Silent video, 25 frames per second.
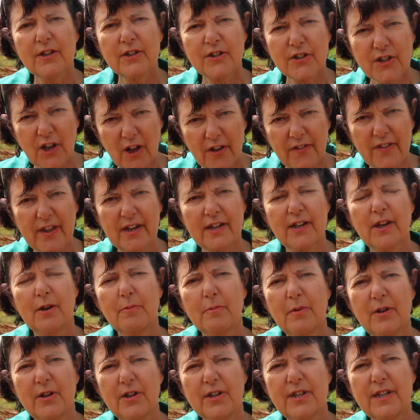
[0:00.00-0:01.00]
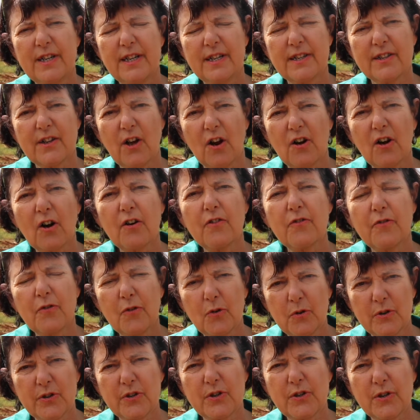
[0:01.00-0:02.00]
so that communities are not
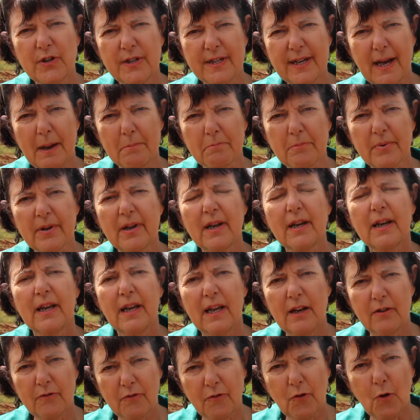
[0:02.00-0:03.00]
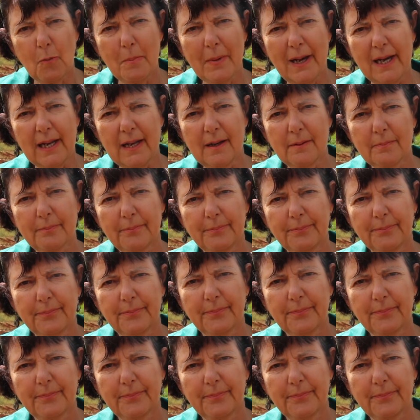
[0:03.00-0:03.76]
forced to dump informally